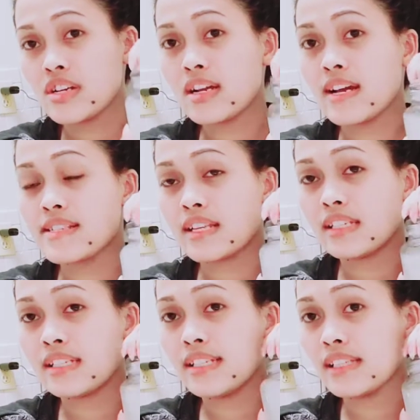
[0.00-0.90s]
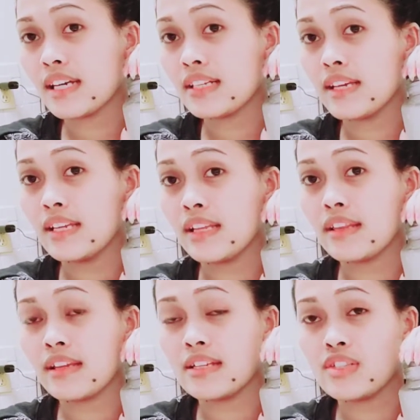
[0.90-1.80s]
guys. I did not add
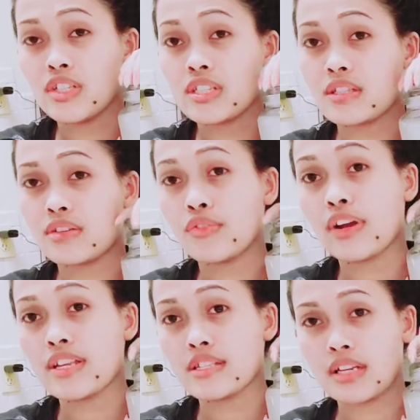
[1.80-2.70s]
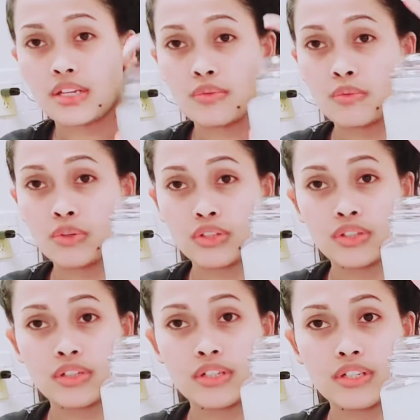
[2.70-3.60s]
anything, just rice and
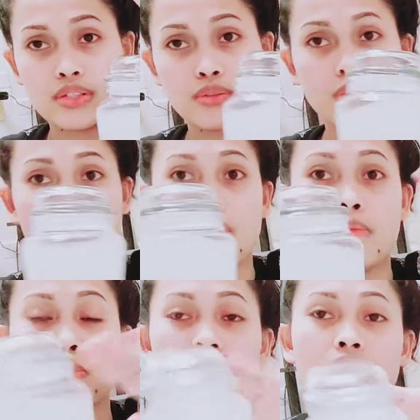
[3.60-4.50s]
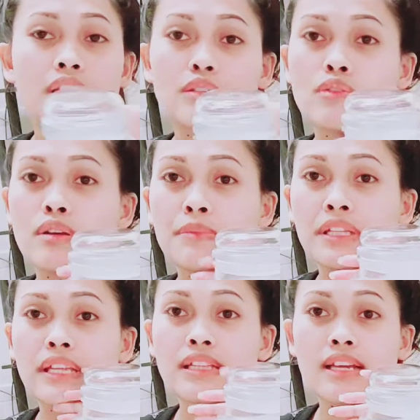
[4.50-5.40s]
water. So pwede na tong
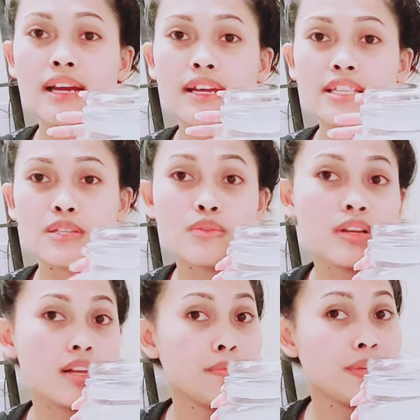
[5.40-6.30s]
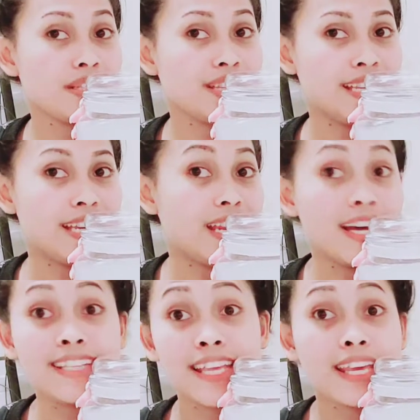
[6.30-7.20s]
gamitin guys. So gagamitin na
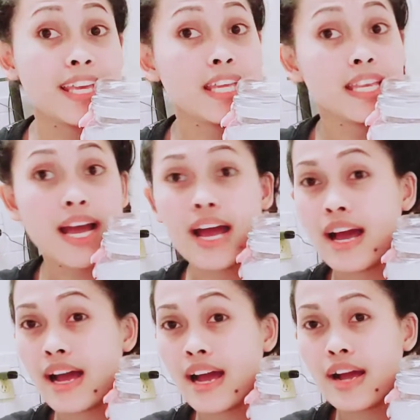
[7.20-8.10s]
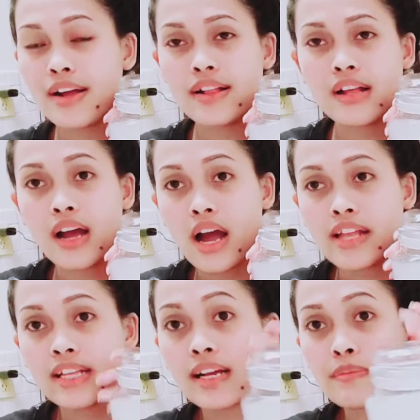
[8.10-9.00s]
natin.
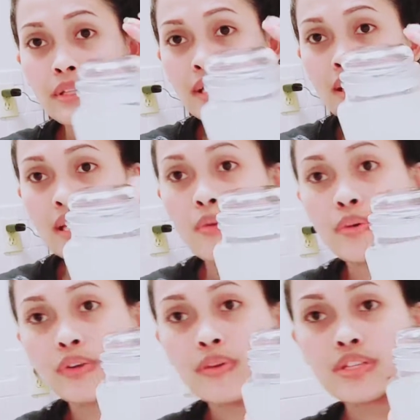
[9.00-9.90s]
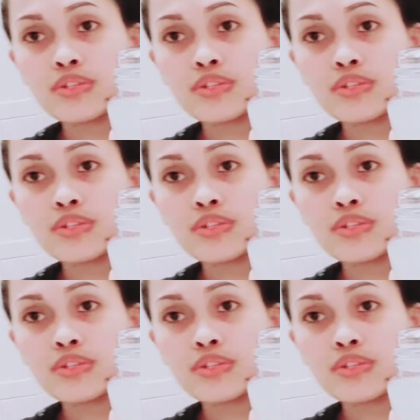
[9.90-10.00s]
Ay, gagamitin natin. We're going to